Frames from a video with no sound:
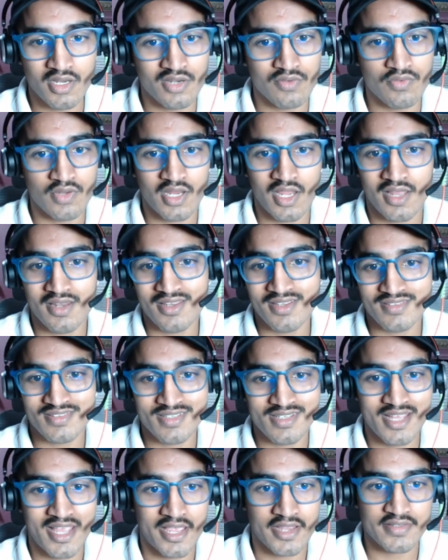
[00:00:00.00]
we can
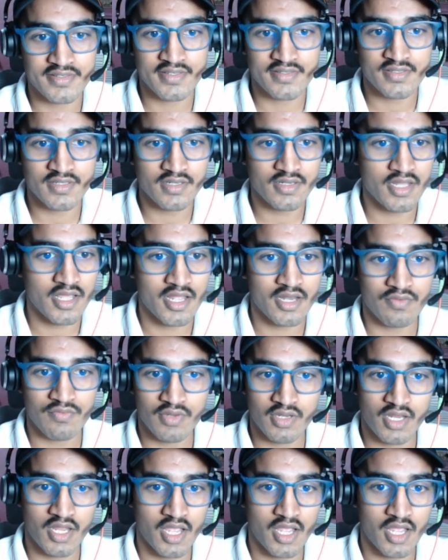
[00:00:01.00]
easily access it and we